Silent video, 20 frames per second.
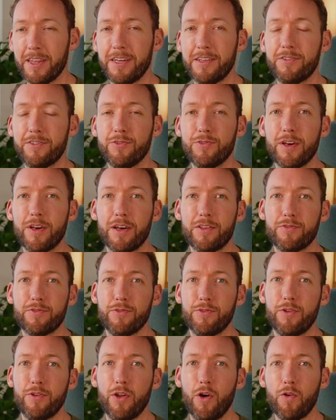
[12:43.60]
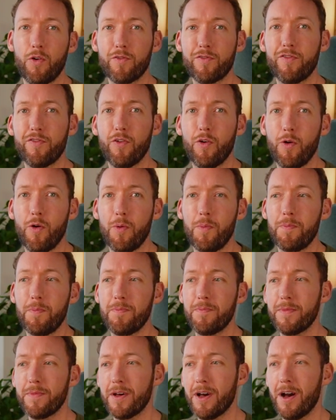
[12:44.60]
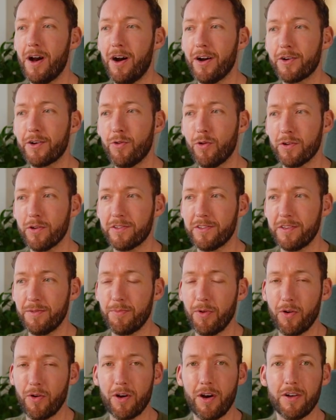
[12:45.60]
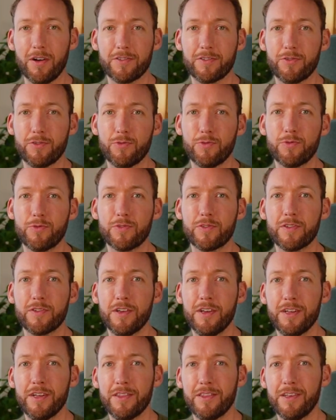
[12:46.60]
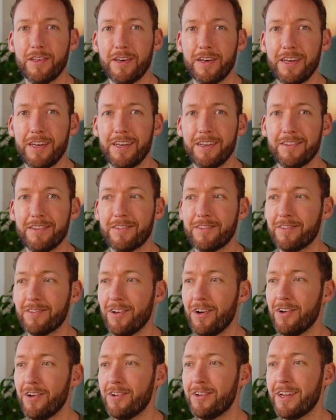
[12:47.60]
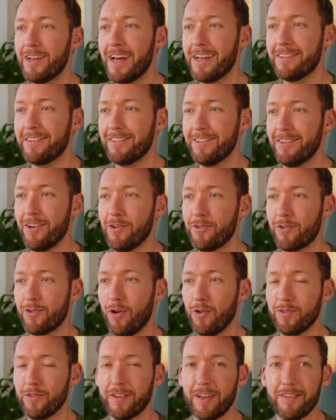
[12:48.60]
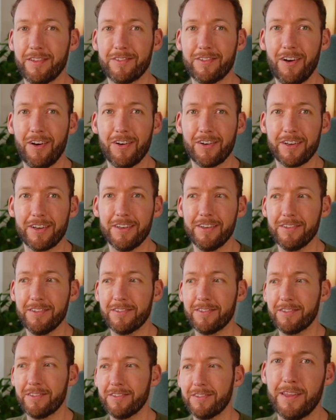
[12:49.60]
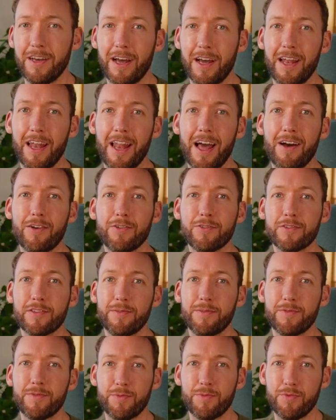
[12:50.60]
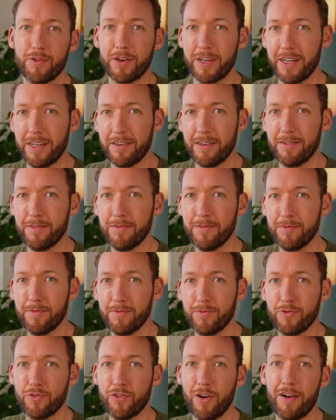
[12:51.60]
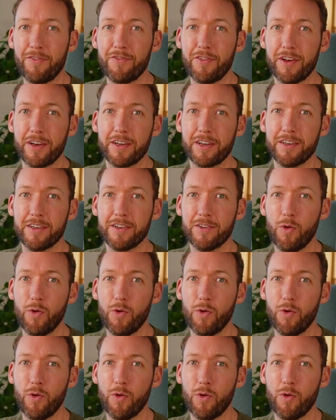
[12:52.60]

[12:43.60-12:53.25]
And they do that through long form, high quality blog articles that hits certain SEO content targets that allows them to bring in traffic